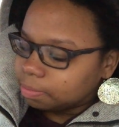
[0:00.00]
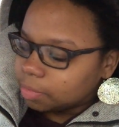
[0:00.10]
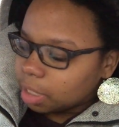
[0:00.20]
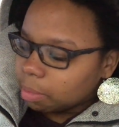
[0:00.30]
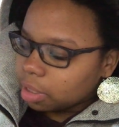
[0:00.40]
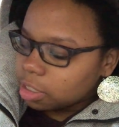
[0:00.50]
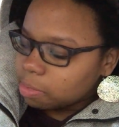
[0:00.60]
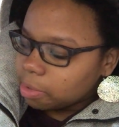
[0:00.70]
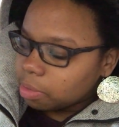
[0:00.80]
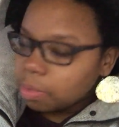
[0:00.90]
And I'm gonna
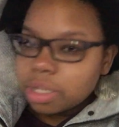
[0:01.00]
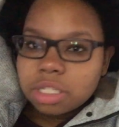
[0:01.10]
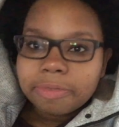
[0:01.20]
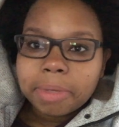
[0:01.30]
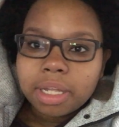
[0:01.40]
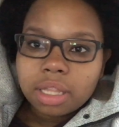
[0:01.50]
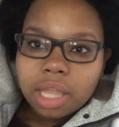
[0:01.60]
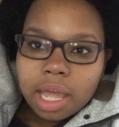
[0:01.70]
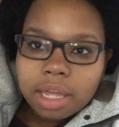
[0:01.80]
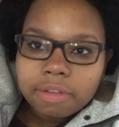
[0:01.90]
spend the rest of my
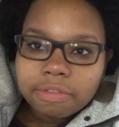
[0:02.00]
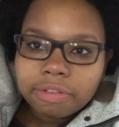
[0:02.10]
life